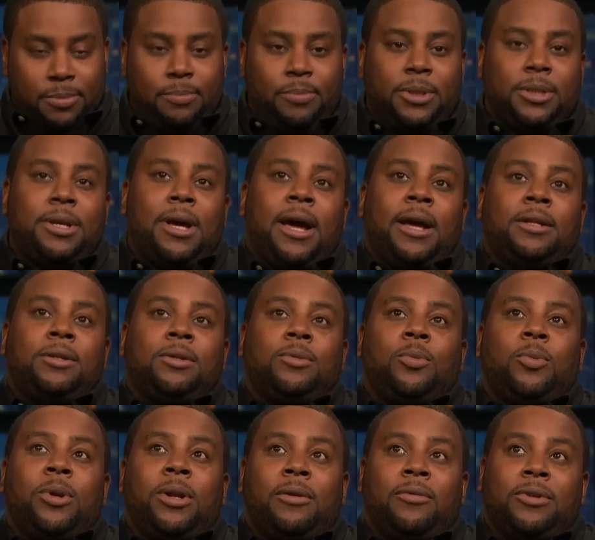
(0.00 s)
besides
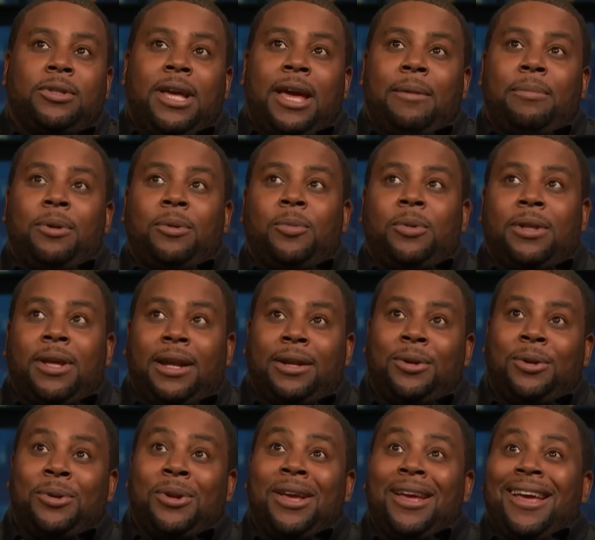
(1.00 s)
whatever's happening with that
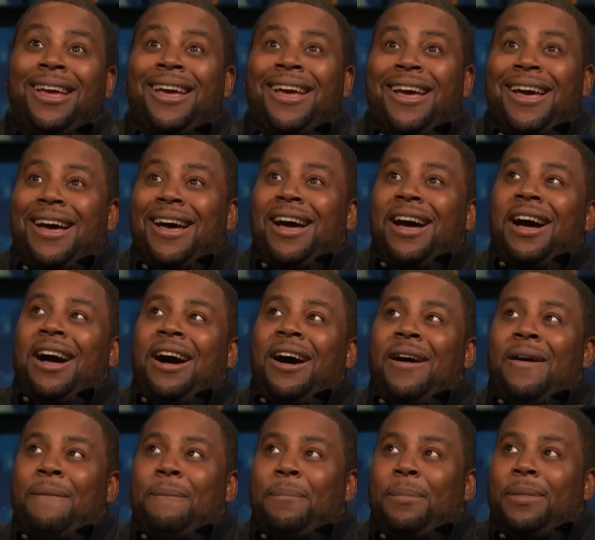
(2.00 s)
dude.
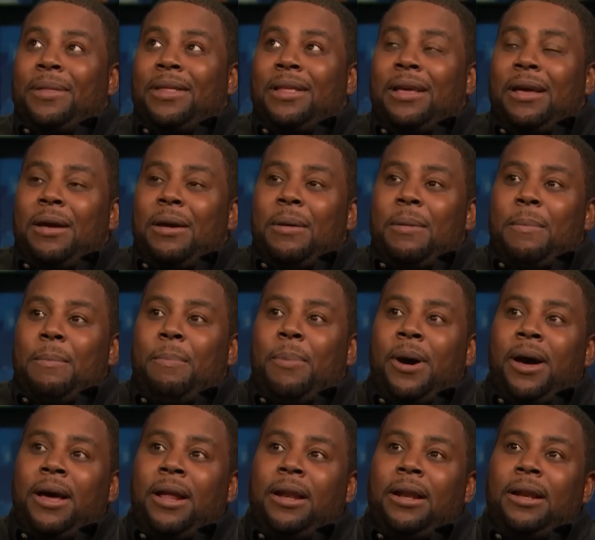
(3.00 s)
Yeah.
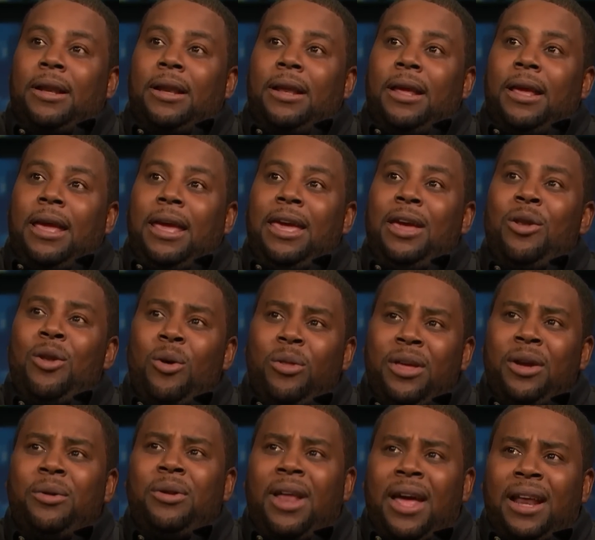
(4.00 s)
But, you know,
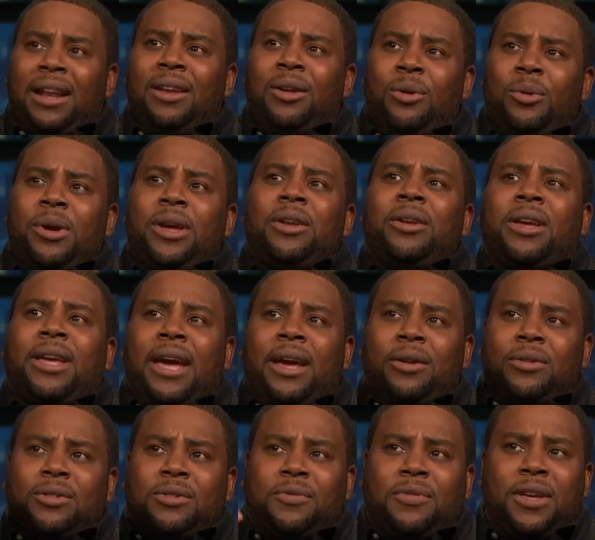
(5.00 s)
they're like little
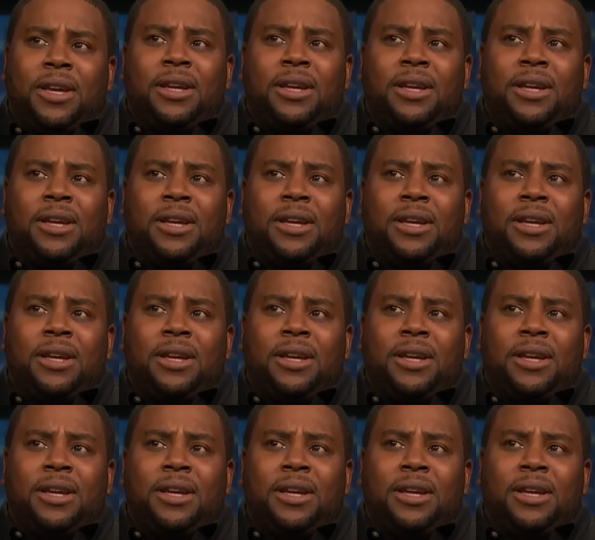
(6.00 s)
indicators of